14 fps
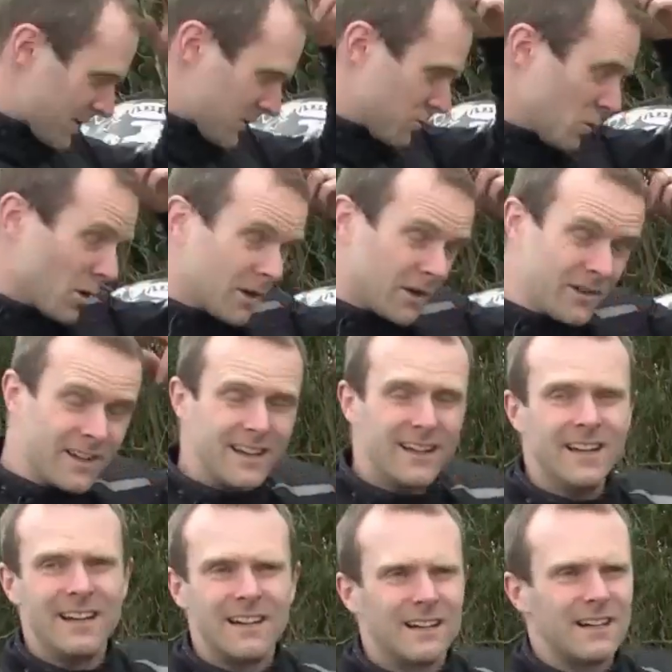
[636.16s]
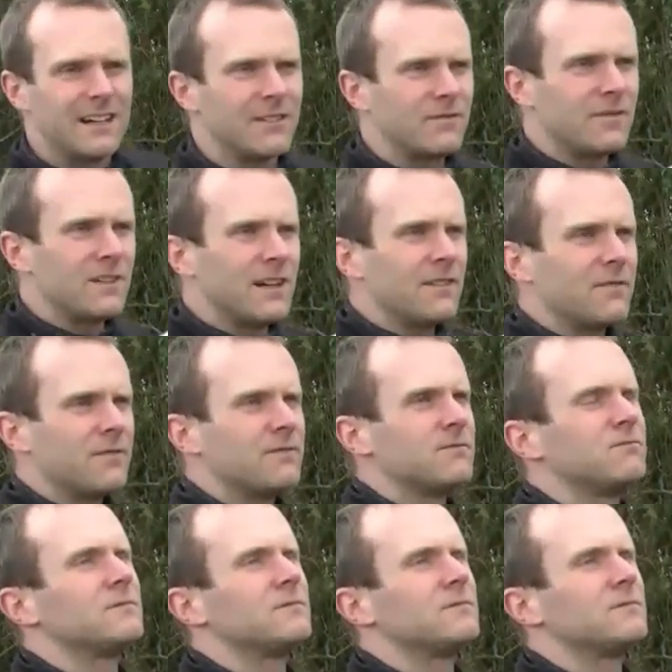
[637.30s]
Touch wood. I've I've